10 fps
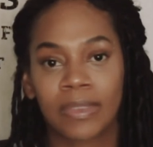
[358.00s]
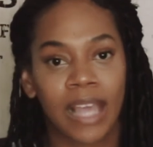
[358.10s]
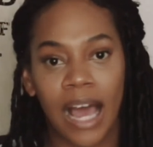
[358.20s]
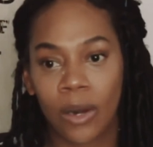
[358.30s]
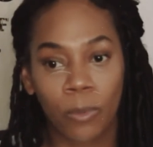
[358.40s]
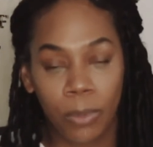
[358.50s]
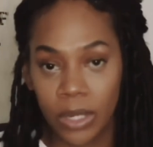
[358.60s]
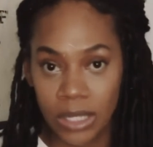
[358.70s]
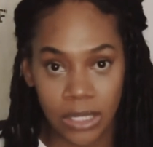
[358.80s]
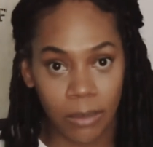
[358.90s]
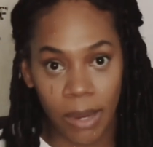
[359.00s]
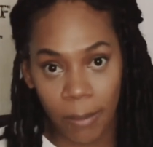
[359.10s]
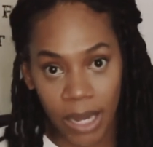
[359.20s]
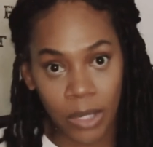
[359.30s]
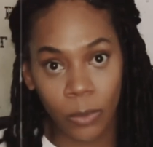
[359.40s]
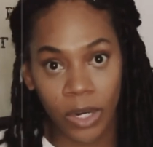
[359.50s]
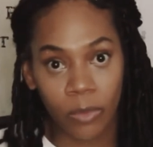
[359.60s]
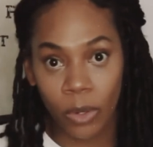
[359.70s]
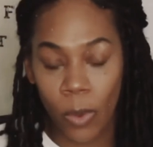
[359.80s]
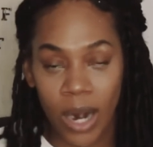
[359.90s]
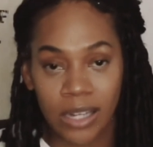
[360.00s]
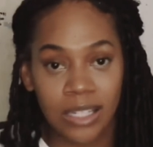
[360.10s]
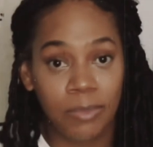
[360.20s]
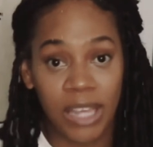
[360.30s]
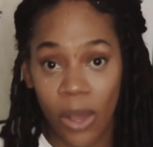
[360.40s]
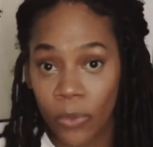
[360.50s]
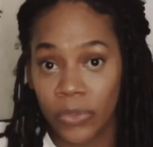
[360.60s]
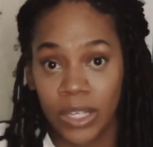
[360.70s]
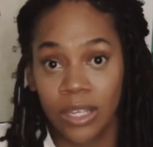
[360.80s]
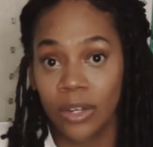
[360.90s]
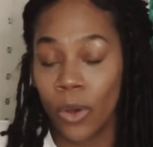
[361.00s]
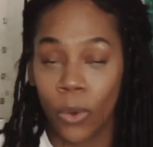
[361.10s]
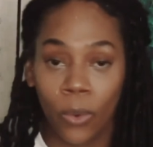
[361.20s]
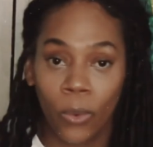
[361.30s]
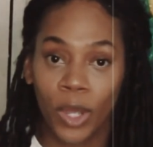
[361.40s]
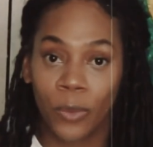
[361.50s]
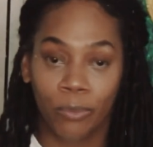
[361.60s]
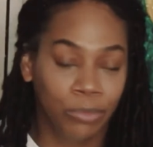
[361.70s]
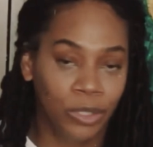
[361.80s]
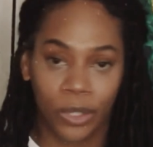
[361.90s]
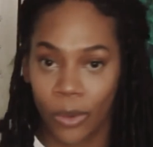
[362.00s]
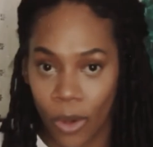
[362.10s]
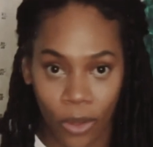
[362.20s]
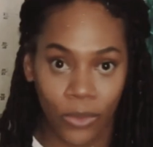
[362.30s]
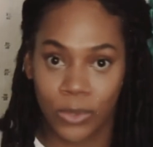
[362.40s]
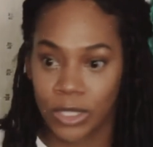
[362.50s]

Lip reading: I don't put into my body what it requires to be healthy and whole and, you know, all those